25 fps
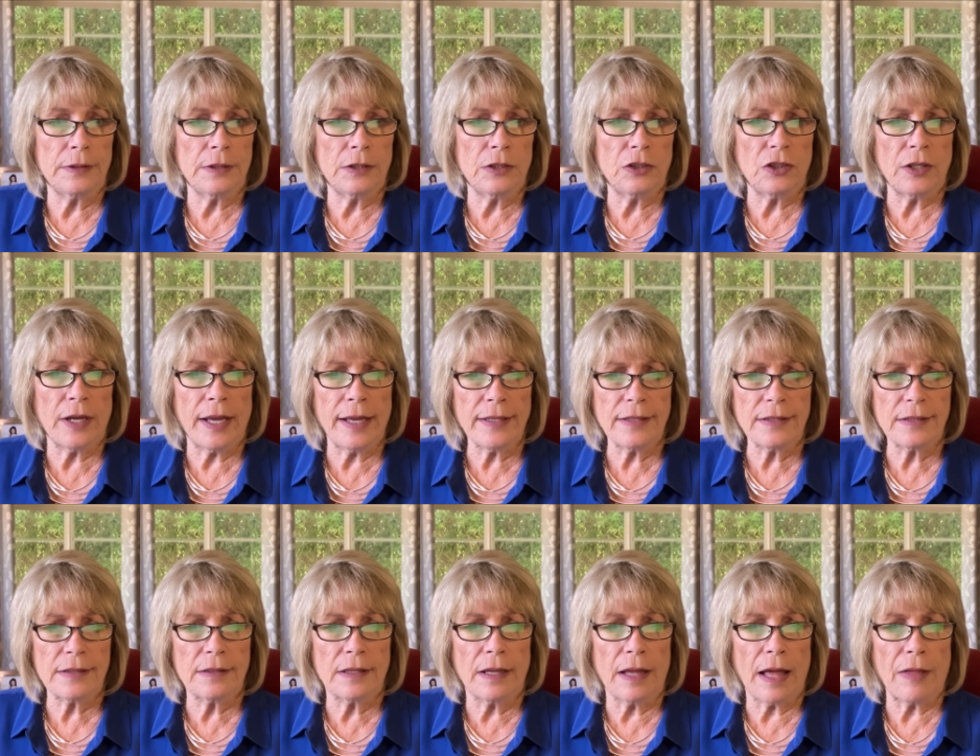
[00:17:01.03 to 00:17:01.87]

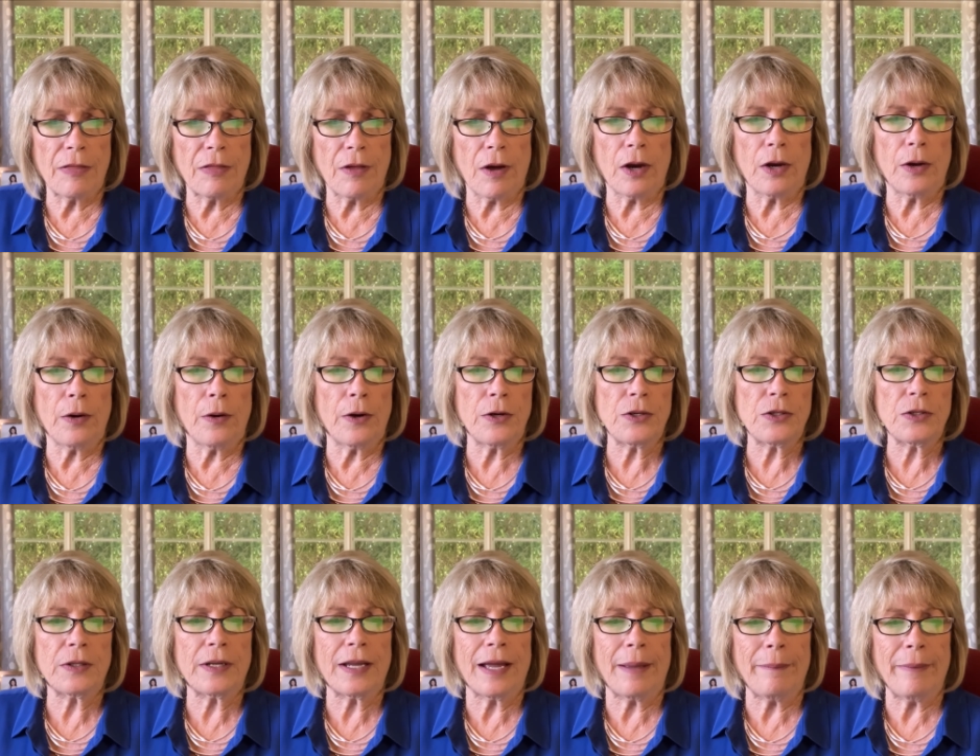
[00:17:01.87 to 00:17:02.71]
Jess, I thought I heard you
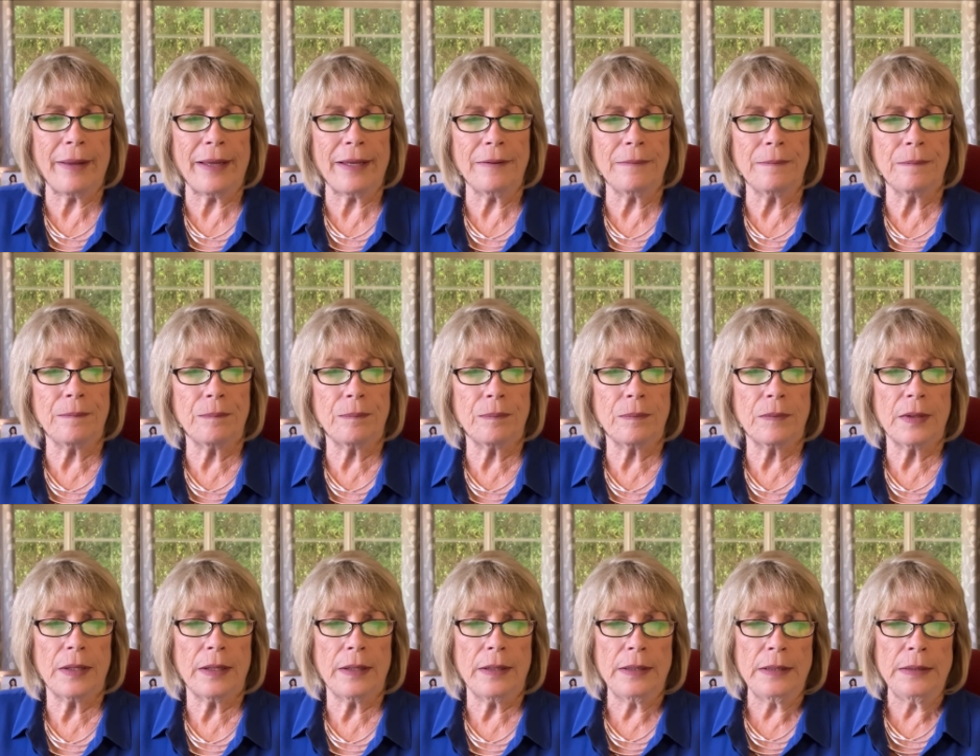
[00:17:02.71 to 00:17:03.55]
come in.
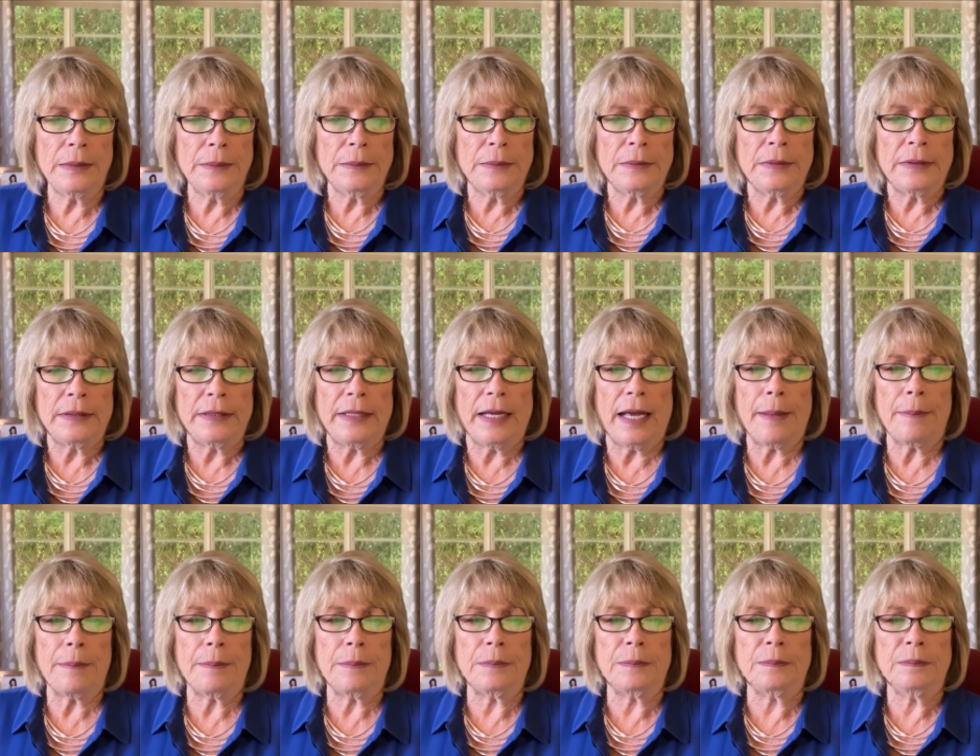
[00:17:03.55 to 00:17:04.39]
Yep,
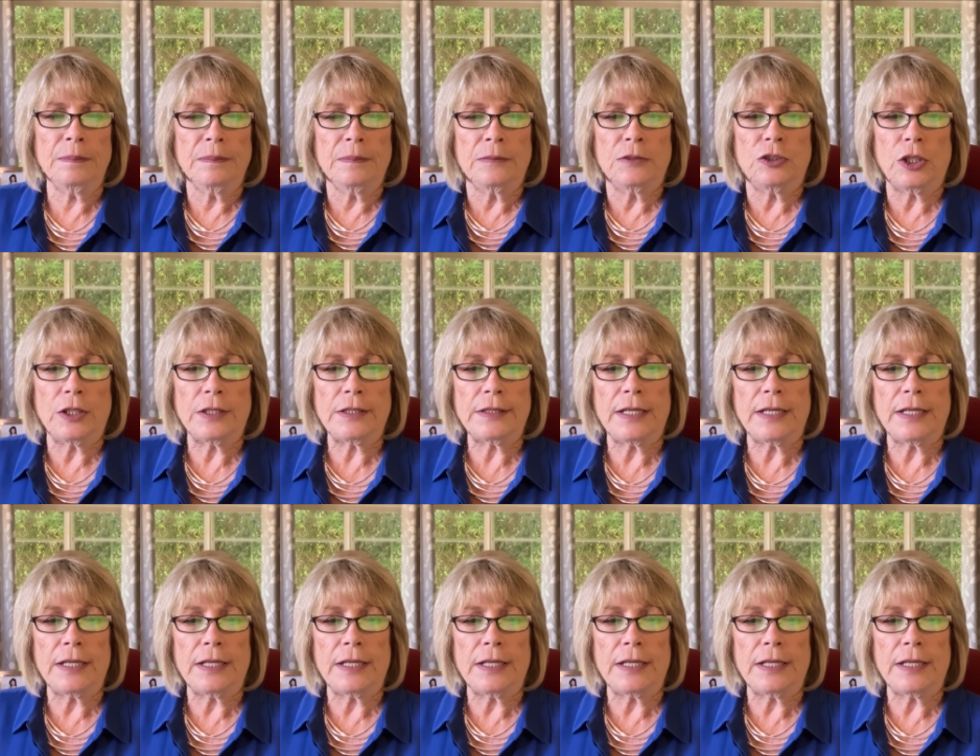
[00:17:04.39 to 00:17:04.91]
just